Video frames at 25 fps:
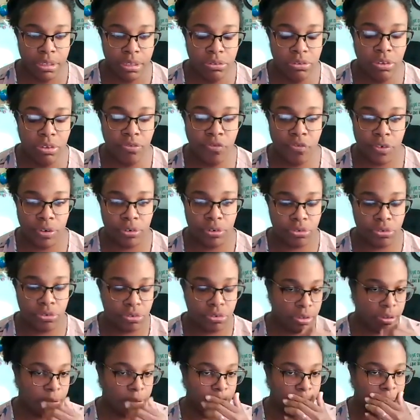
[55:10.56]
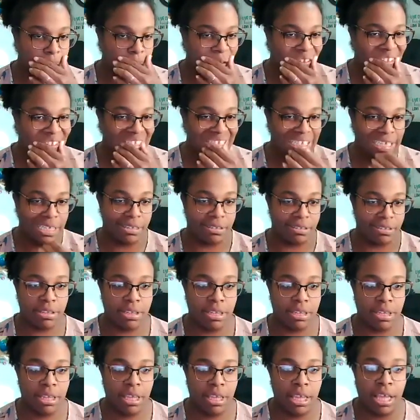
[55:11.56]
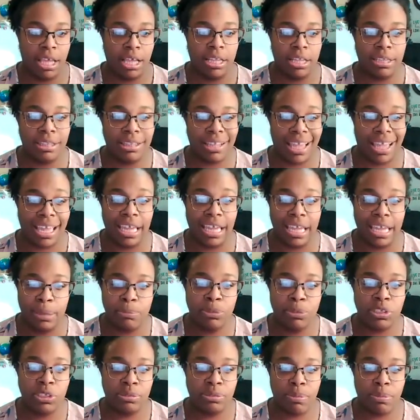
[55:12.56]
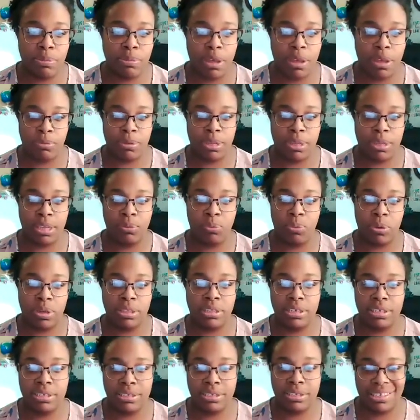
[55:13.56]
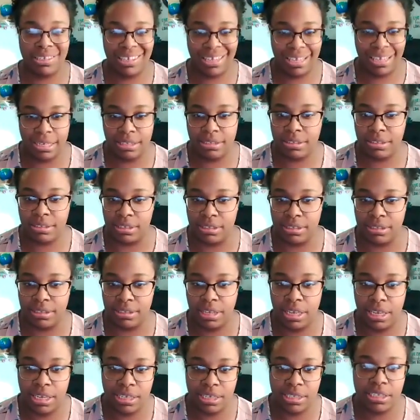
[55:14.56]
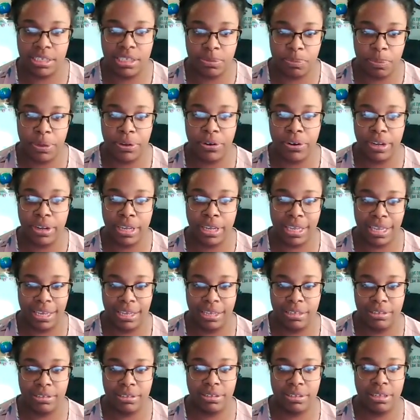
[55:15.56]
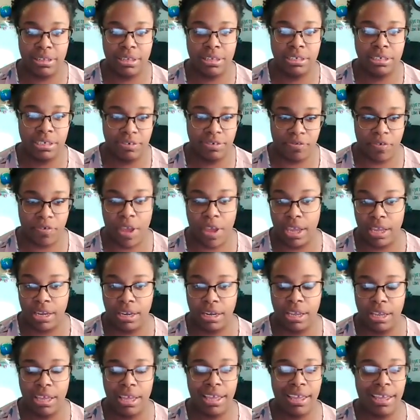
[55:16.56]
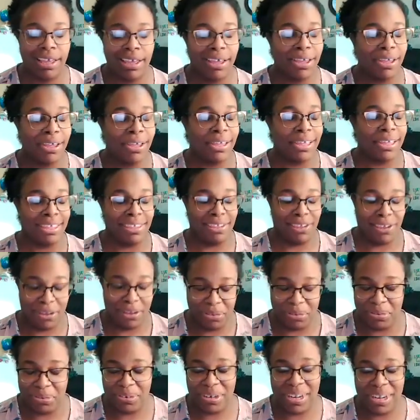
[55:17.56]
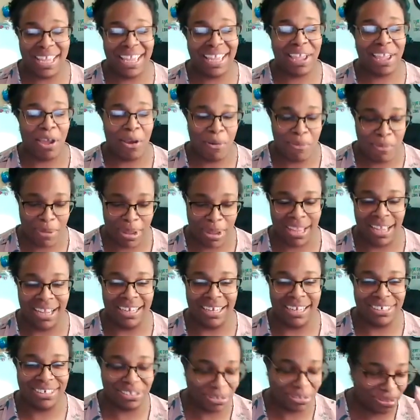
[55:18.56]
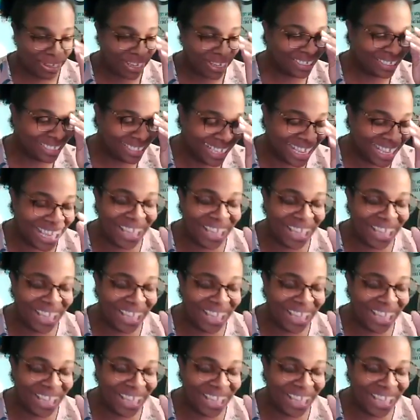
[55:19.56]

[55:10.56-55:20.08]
So verse 2 says, Let him smother me with his kisses, his spirit kiss divine yesterday oh my gosh so last